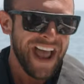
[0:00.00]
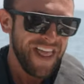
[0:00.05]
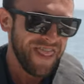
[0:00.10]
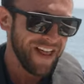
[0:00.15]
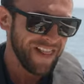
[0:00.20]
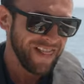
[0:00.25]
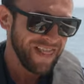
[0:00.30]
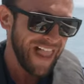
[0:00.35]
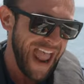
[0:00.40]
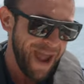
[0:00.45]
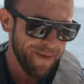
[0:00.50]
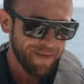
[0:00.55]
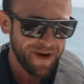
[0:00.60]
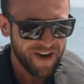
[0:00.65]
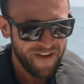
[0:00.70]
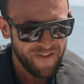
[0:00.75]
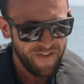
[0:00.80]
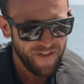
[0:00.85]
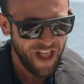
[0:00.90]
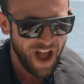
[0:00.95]
The
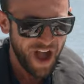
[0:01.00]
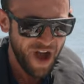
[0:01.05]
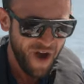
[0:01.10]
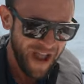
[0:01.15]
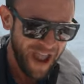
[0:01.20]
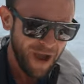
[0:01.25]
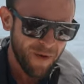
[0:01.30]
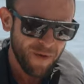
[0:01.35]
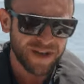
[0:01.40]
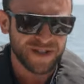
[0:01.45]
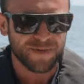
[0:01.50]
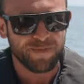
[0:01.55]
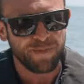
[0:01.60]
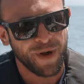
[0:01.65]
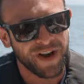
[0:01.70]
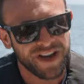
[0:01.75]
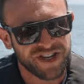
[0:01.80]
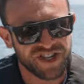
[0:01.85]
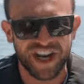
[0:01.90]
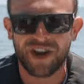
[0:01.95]
laminar flow, it was
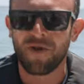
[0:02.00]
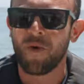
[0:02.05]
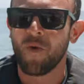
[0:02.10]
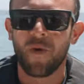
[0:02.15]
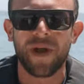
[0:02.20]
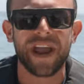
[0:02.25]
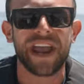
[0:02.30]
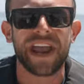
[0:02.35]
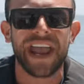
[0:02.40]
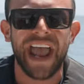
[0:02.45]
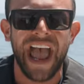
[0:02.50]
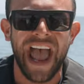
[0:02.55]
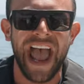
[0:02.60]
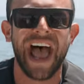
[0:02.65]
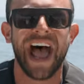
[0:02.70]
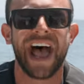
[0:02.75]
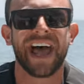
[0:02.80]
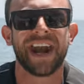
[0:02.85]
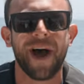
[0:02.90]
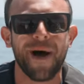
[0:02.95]
pushing. We
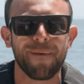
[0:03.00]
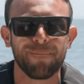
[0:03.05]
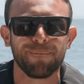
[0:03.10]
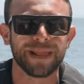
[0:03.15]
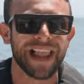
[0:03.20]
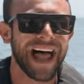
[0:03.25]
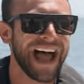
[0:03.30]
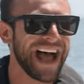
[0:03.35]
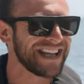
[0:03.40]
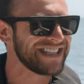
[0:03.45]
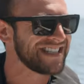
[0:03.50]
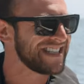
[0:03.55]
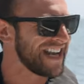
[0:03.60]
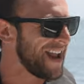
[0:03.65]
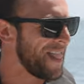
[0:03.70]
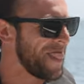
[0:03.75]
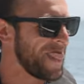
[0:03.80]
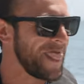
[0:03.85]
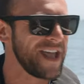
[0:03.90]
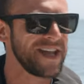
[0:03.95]
had a blast,
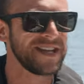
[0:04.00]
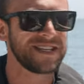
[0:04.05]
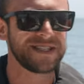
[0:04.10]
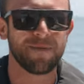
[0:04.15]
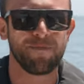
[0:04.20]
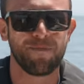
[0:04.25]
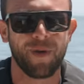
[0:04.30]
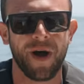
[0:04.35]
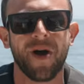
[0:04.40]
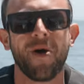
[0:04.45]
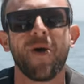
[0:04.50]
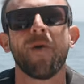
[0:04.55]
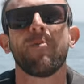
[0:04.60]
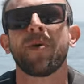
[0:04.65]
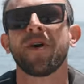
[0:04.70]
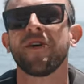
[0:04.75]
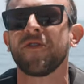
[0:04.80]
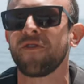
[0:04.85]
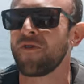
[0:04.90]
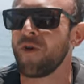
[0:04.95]
and this boat
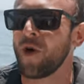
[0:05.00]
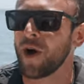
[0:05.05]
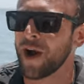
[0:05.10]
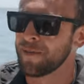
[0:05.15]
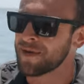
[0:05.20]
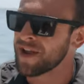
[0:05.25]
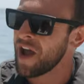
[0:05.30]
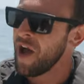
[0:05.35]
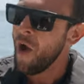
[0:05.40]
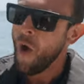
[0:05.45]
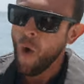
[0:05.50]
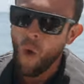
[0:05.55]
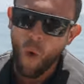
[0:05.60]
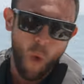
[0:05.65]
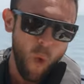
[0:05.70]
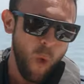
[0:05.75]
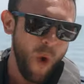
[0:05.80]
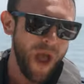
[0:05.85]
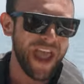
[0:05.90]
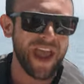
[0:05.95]
performed
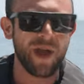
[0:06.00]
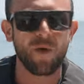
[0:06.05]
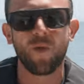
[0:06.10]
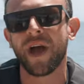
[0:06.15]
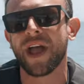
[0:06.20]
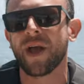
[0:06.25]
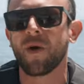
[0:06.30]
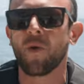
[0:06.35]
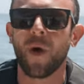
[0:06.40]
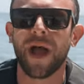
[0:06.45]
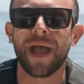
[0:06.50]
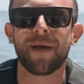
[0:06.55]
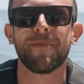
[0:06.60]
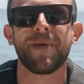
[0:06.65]
way, way, way